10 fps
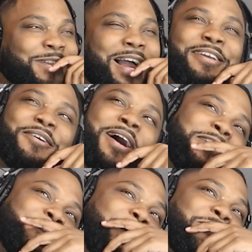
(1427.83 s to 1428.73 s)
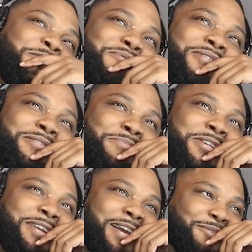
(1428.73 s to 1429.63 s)
Like I just always wanted to
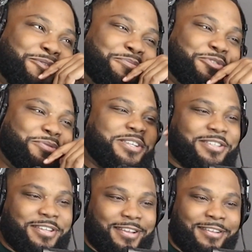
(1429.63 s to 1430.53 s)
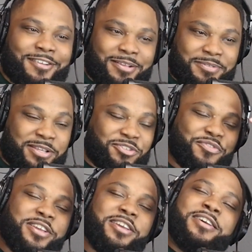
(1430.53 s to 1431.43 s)
be like on some street shit. You know what I'm saying? Mm-hmm.
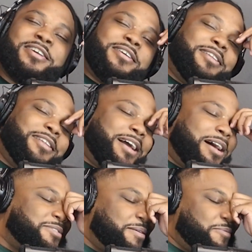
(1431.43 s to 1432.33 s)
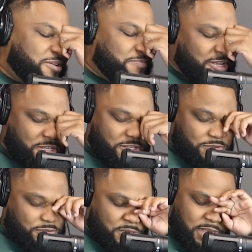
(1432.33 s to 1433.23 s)
Street. Like I was like, what would be a
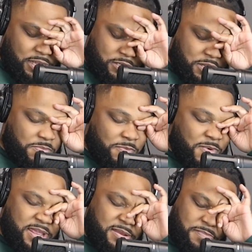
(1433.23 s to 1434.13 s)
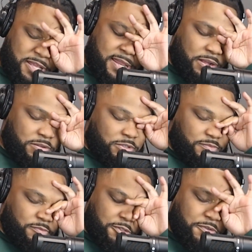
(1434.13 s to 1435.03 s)
like a dope way to be like on
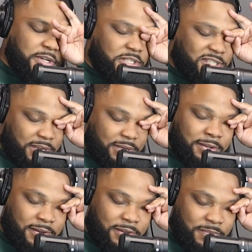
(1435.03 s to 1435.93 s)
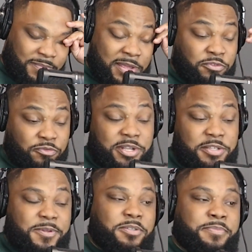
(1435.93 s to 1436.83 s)
some street shit, you yeah. know? But it was
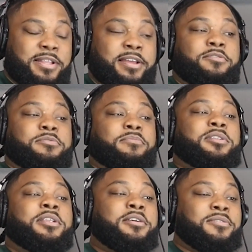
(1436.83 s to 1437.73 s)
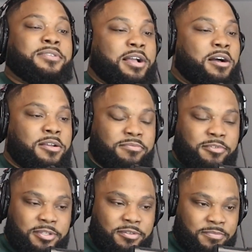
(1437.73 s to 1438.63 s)
really supposed to be like on some clothes. Like I always
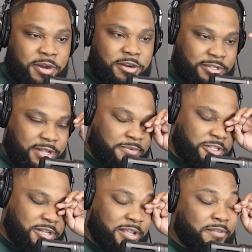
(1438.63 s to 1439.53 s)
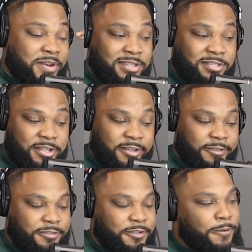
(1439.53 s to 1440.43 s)
wanted to do merch type shit, even uh-huh. as a uh-huh.
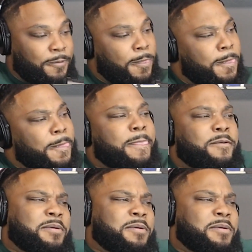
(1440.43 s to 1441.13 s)
youngin. So mm-hmm.